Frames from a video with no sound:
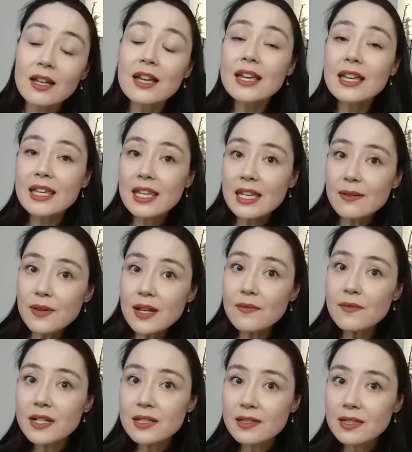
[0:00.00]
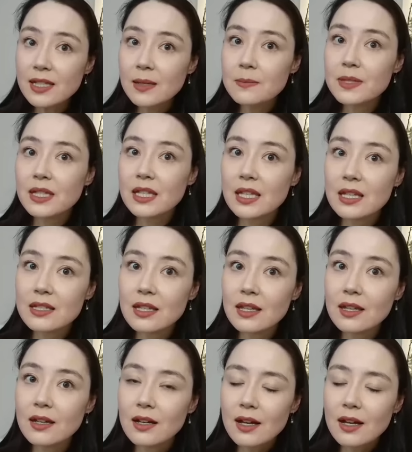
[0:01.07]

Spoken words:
Even if it seems easy,